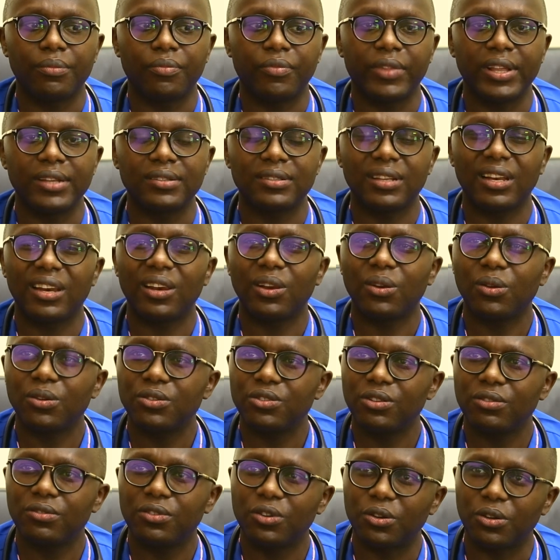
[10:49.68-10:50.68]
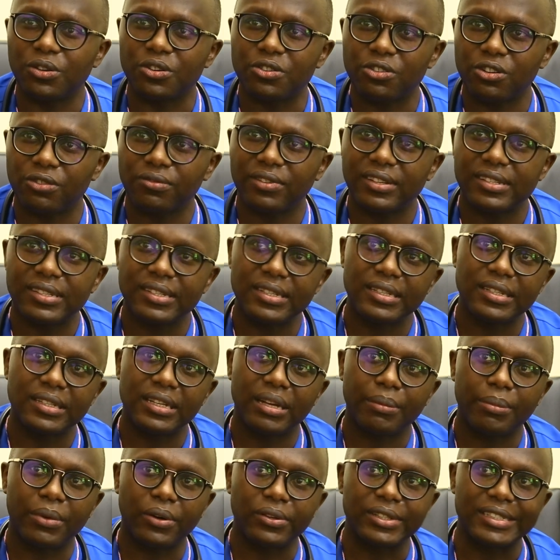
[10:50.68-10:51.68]
There's a lot of controversy
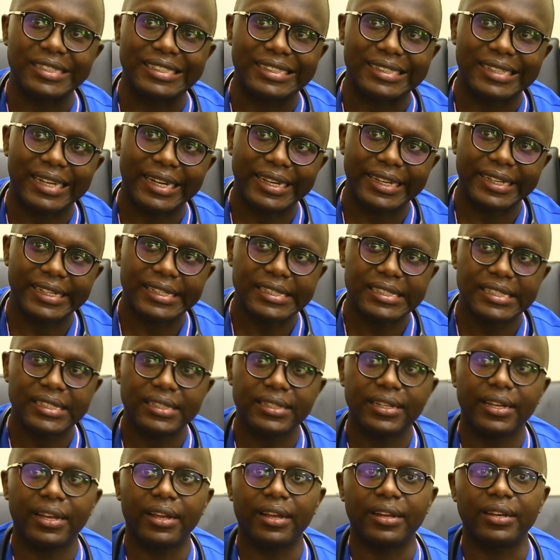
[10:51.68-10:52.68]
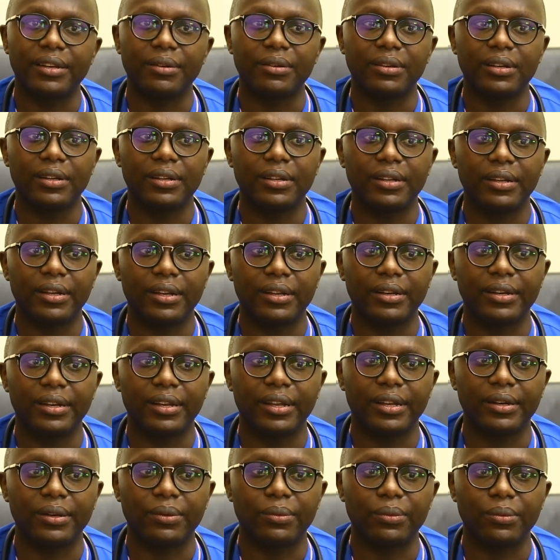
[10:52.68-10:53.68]
about diet and
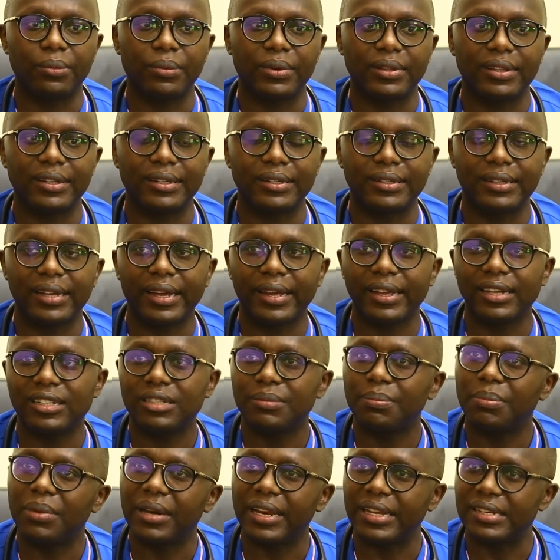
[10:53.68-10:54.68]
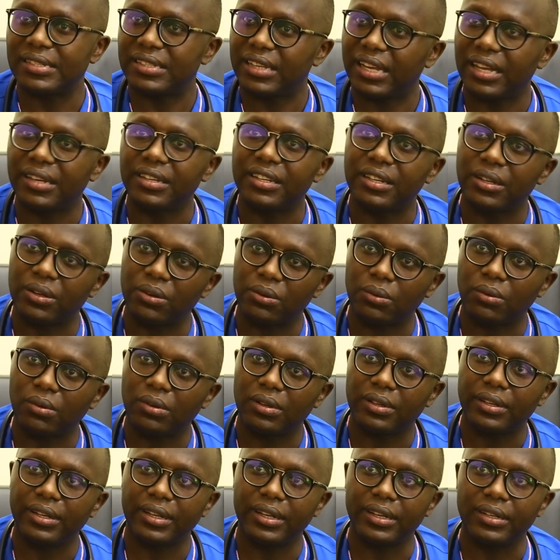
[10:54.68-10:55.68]
whether diet plays any
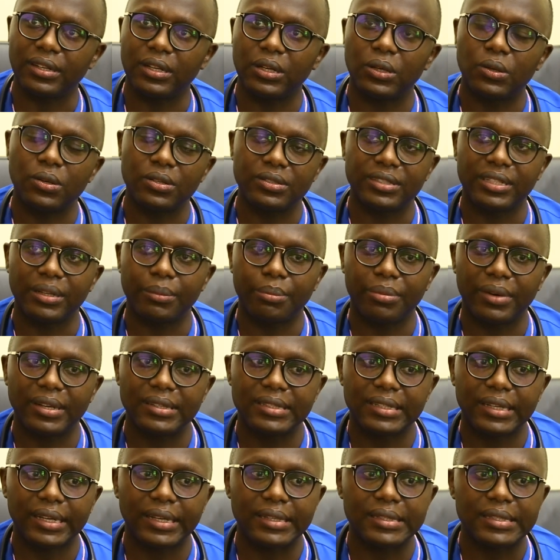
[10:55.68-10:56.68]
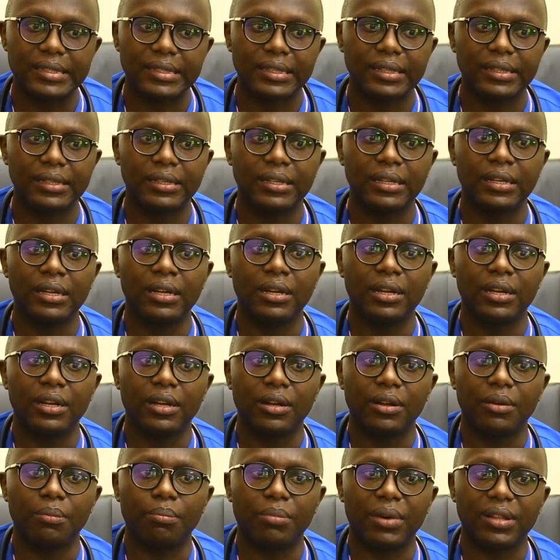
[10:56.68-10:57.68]
role in causing breast cancer.
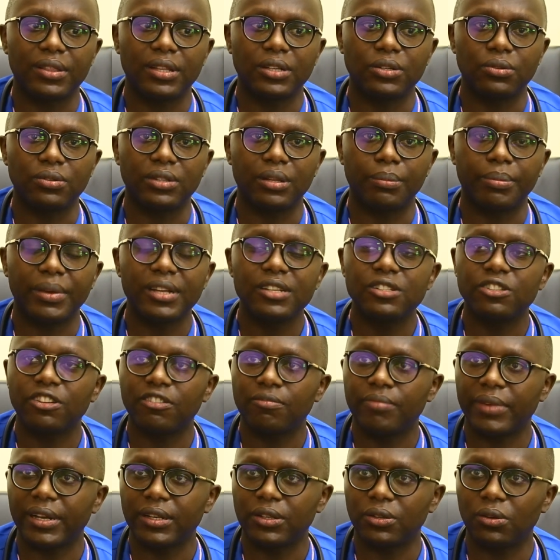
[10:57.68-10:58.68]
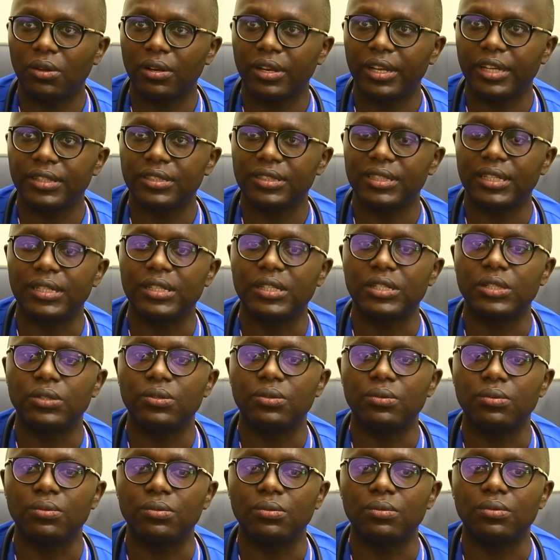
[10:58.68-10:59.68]
But to the best of my knowledge and
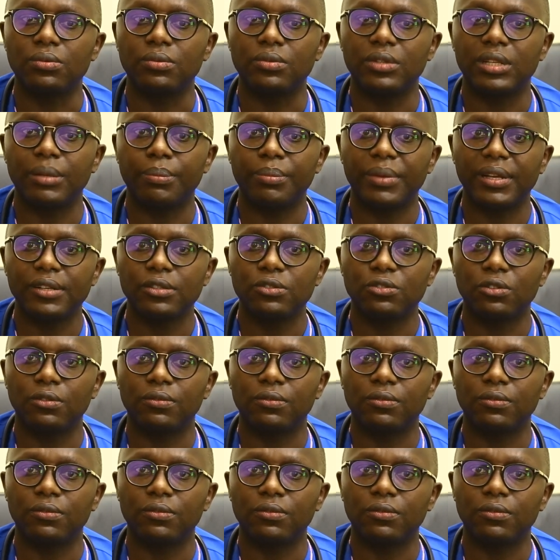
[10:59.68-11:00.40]
to the best